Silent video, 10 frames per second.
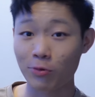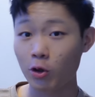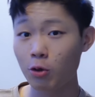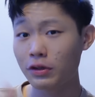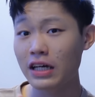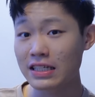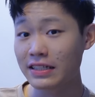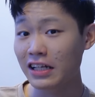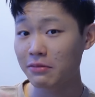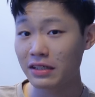Hope you guys
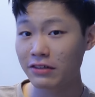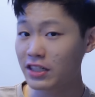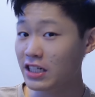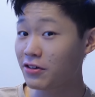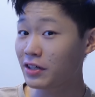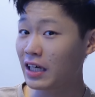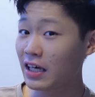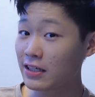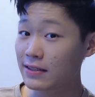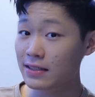can help me reach
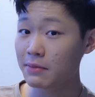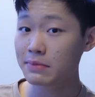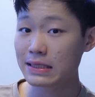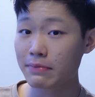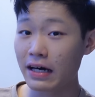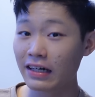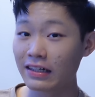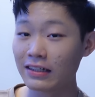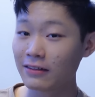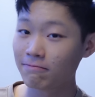100k subs
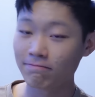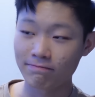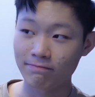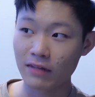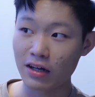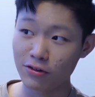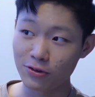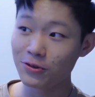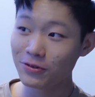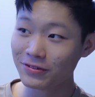by, I don't
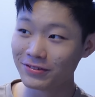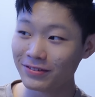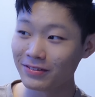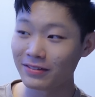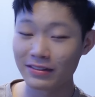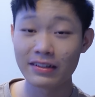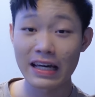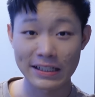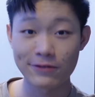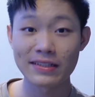know,
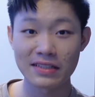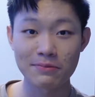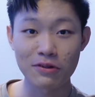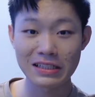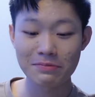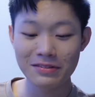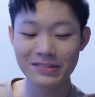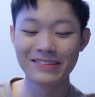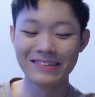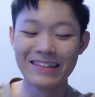as fast as possible.
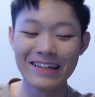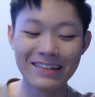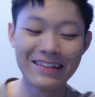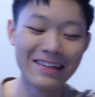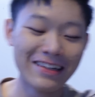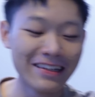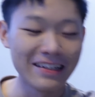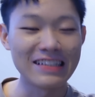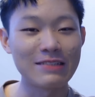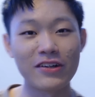
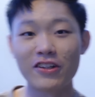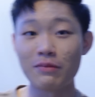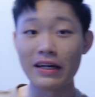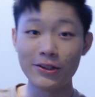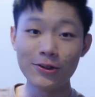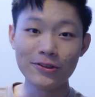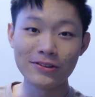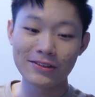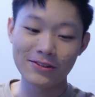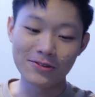It's one of my
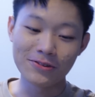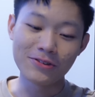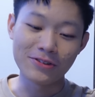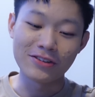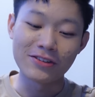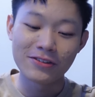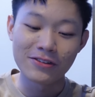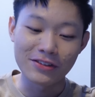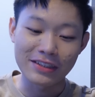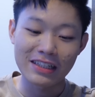goals too, you know.
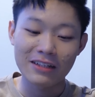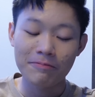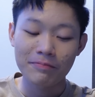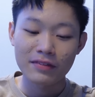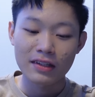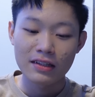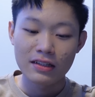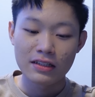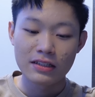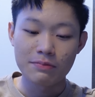Okay.
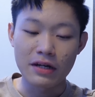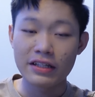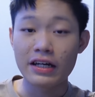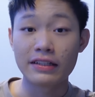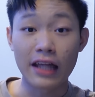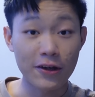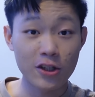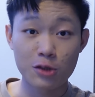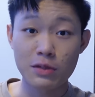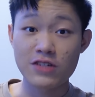But yeah, thank
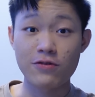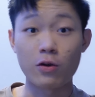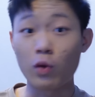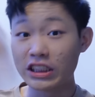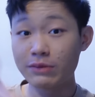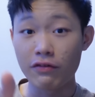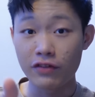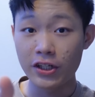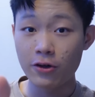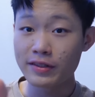you so much for watching my
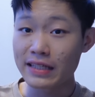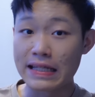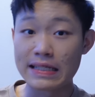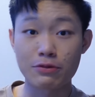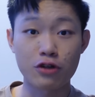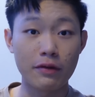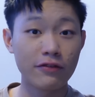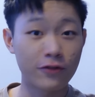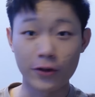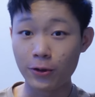videos and
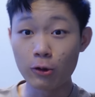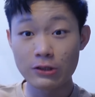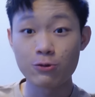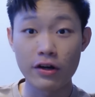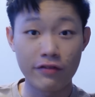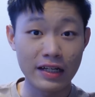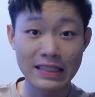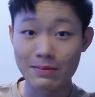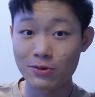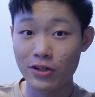subscribing for those who are already
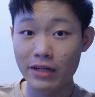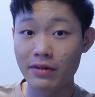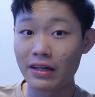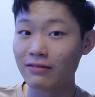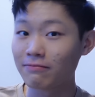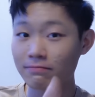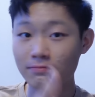subscribed and